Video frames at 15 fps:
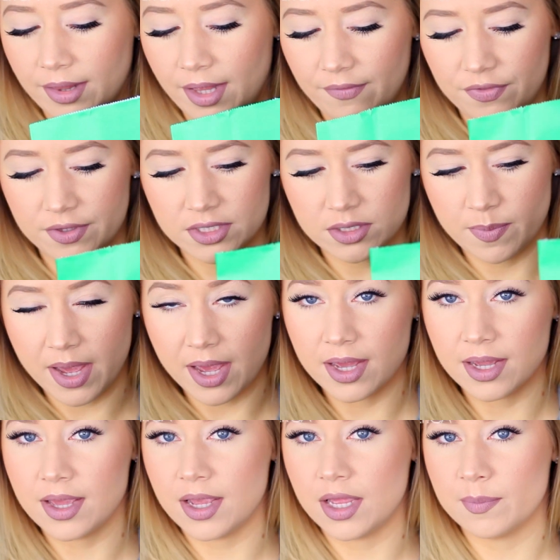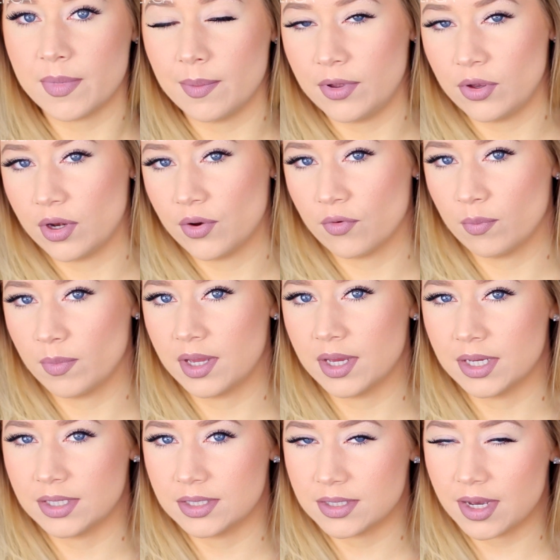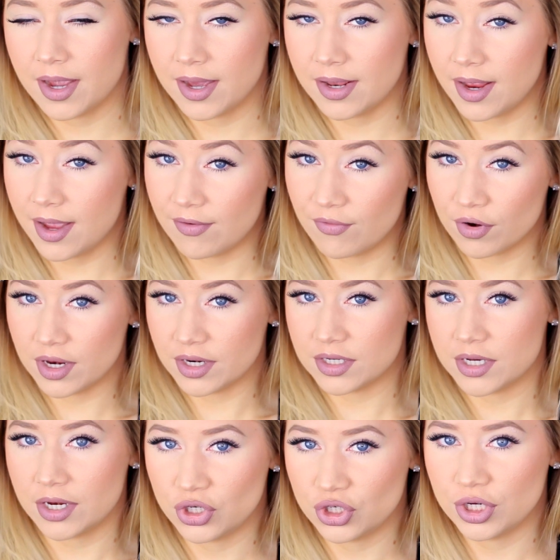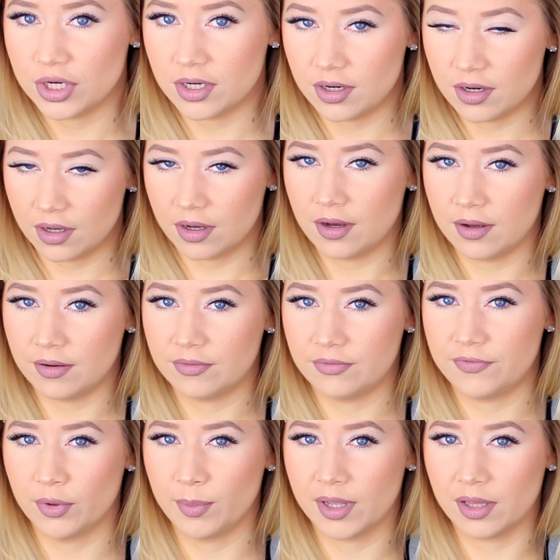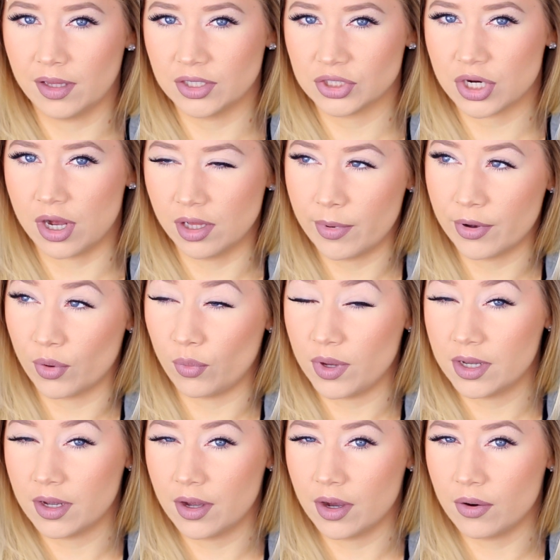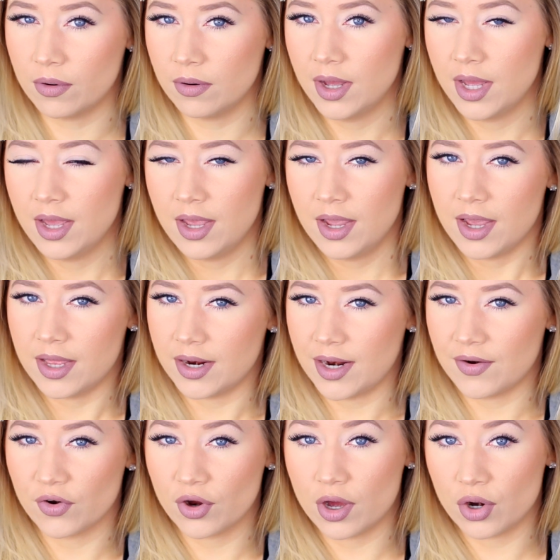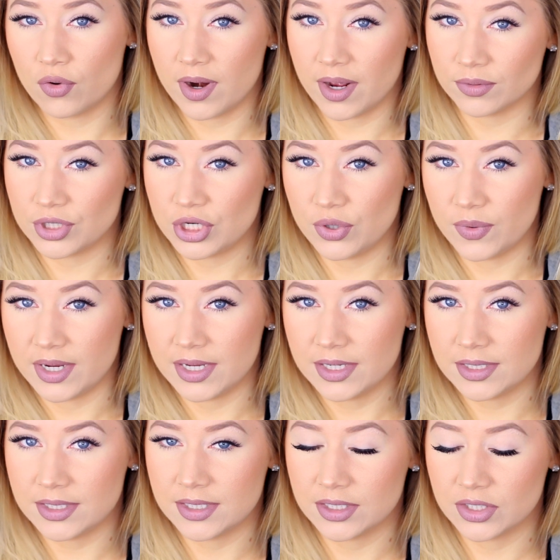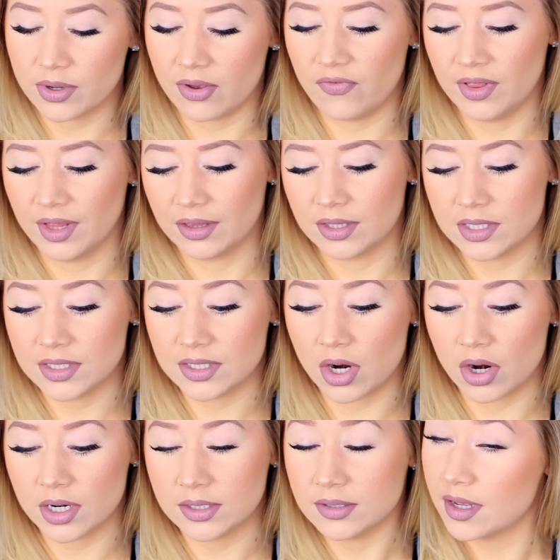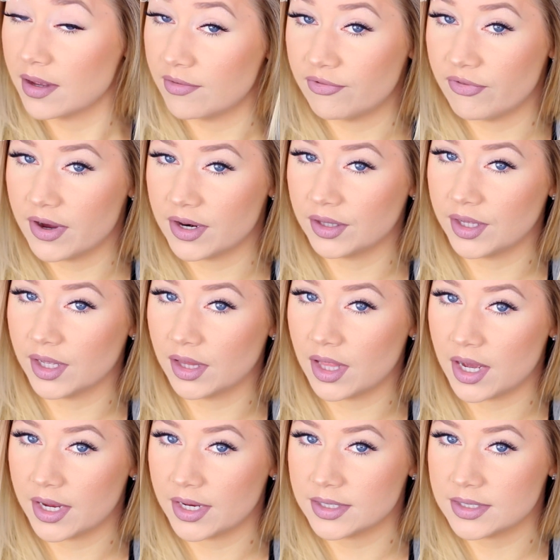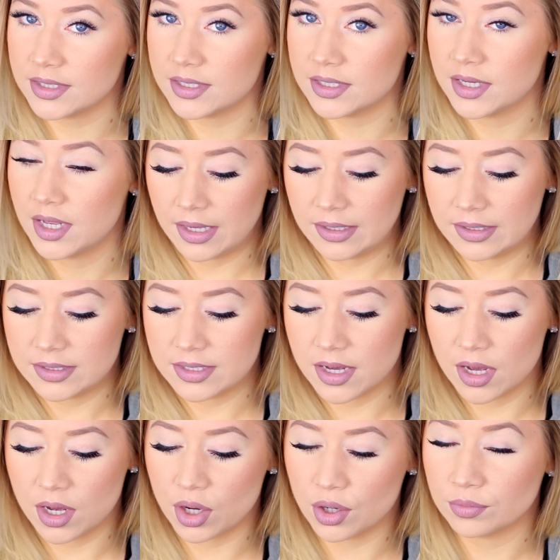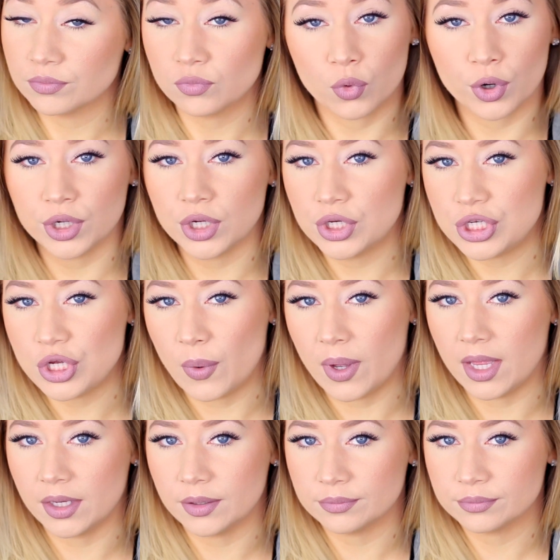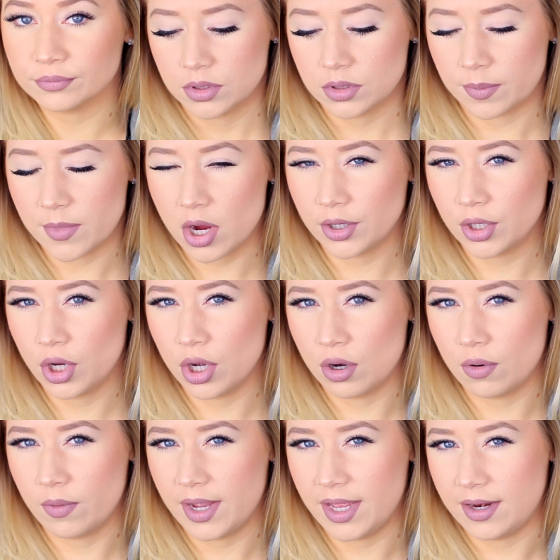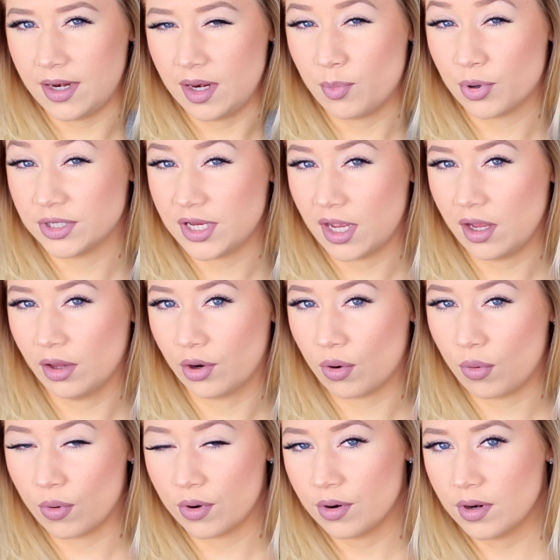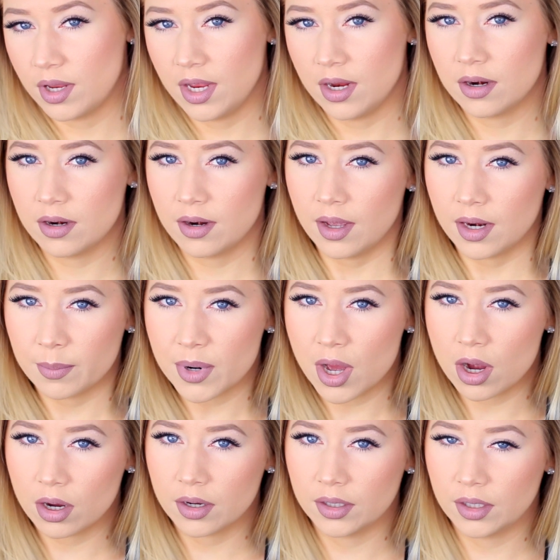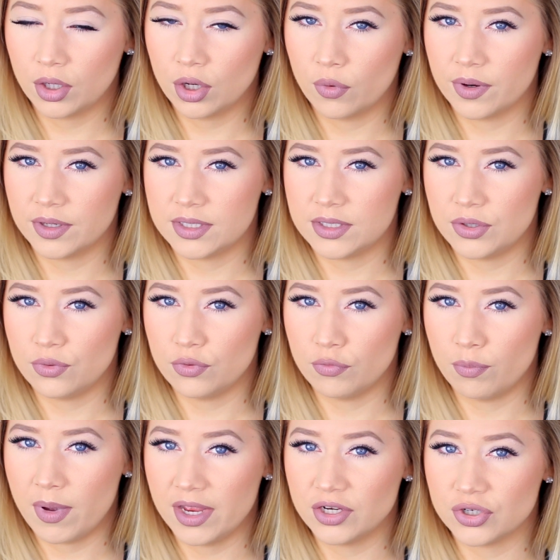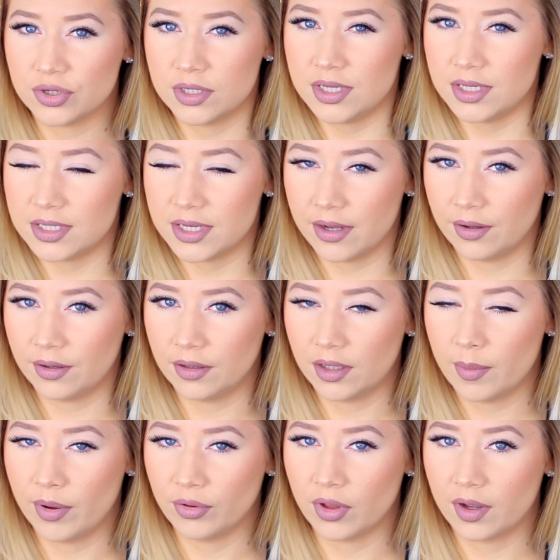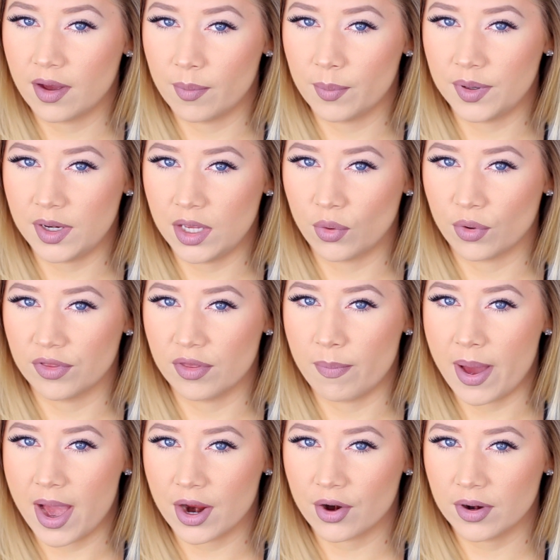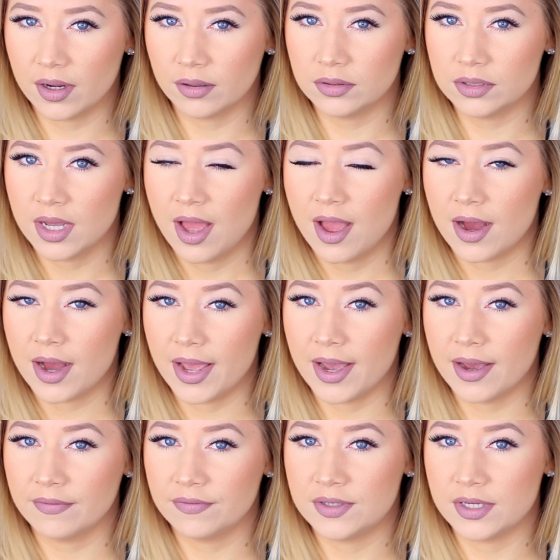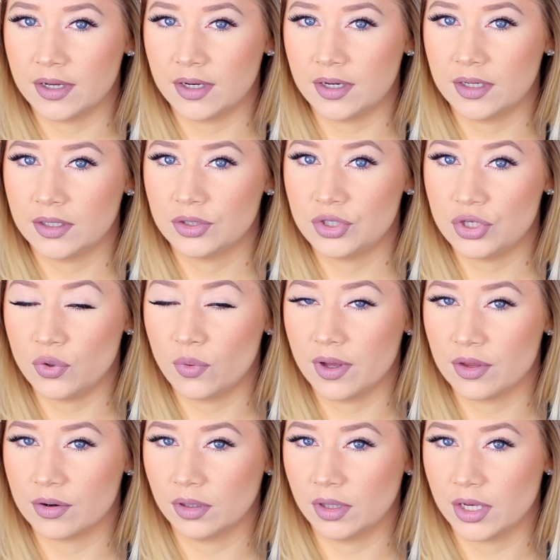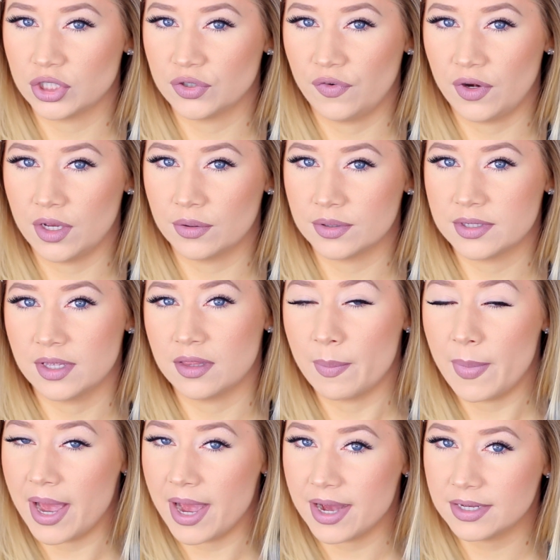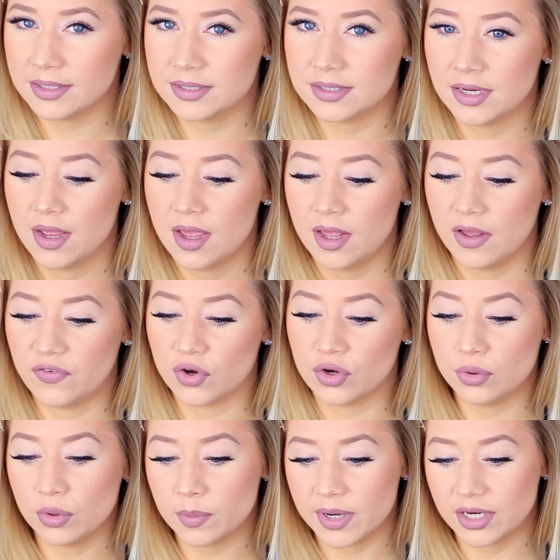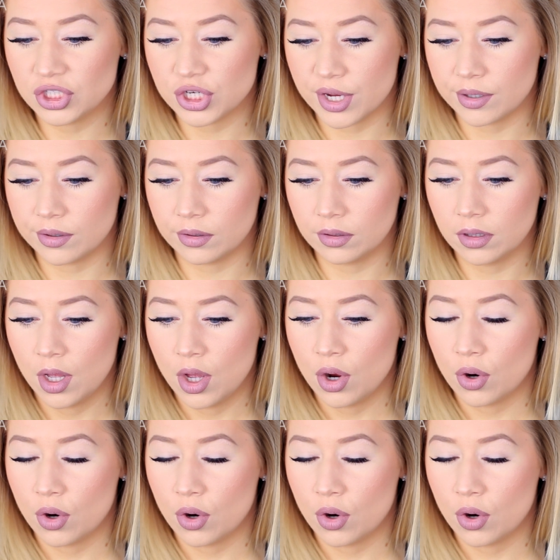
I left this bag in my beauty room because I had every intention of filming a Lush haul about a week ago and I never got around to it. So I feel like the stars have finally aligned and uh, we're gonna do it. So I'm not going to go in any particular order here, and I'm not going to go into major detail about the company or the background. I have done two other Lush videos in the past. If you're new to my channel